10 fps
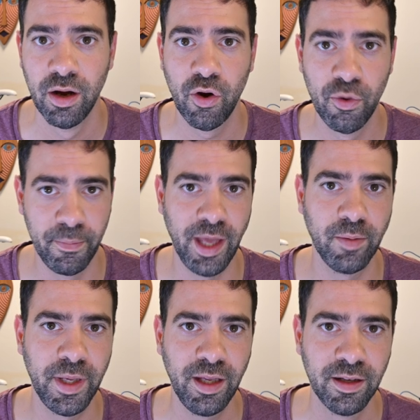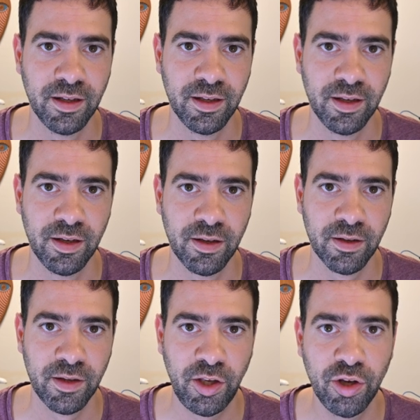Or maybe
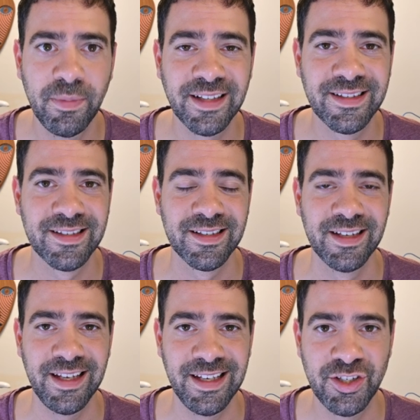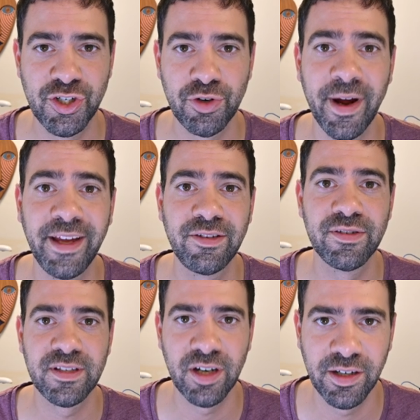kubelet is trying to
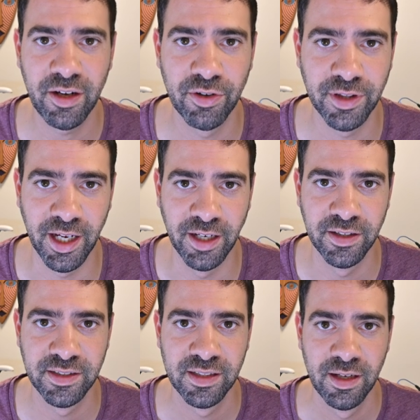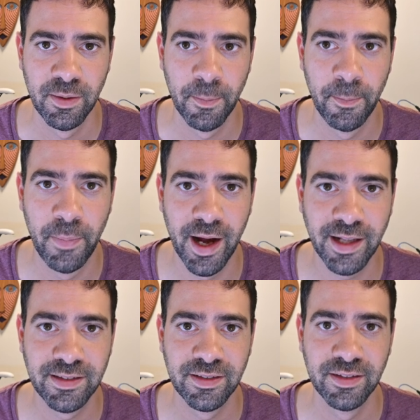start the containers,
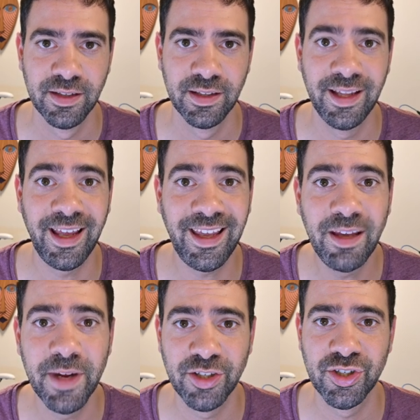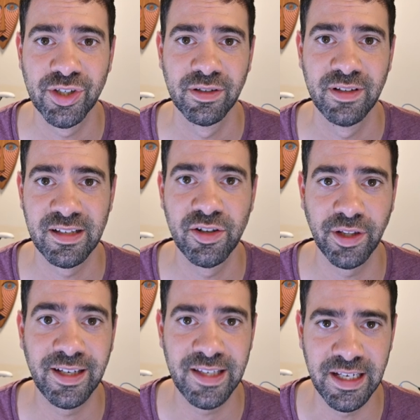but the image does not
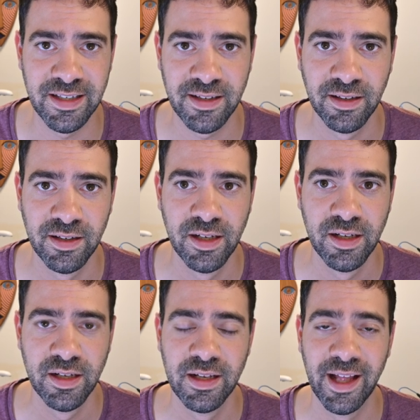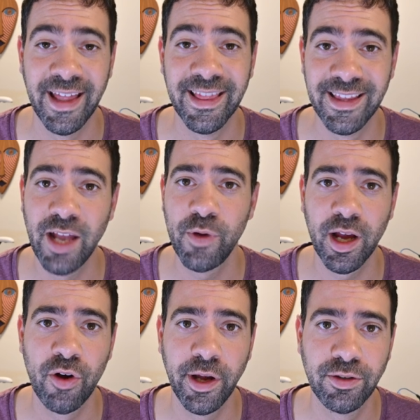exist. And then we
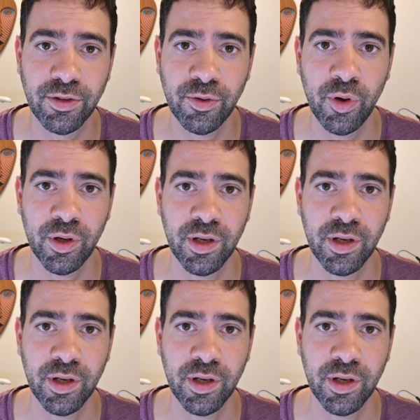are going to